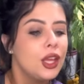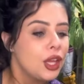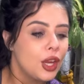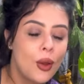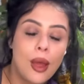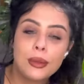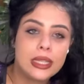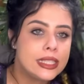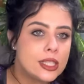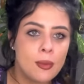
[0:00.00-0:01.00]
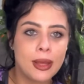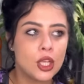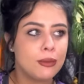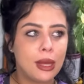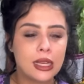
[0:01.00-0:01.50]
you know, I released all my
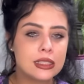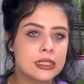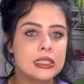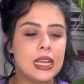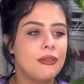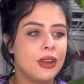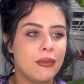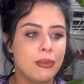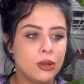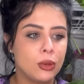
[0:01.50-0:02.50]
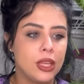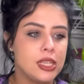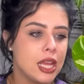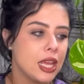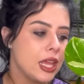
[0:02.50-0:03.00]
good bugs and stuff, and I've been really
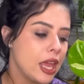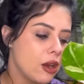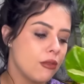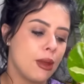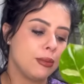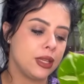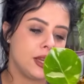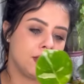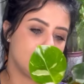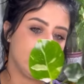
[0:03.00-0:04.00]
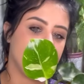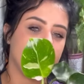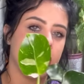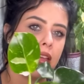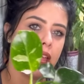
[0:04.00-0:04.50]
taking care of my plants
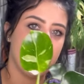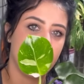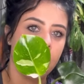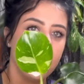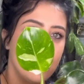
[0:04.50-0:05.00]
lately. And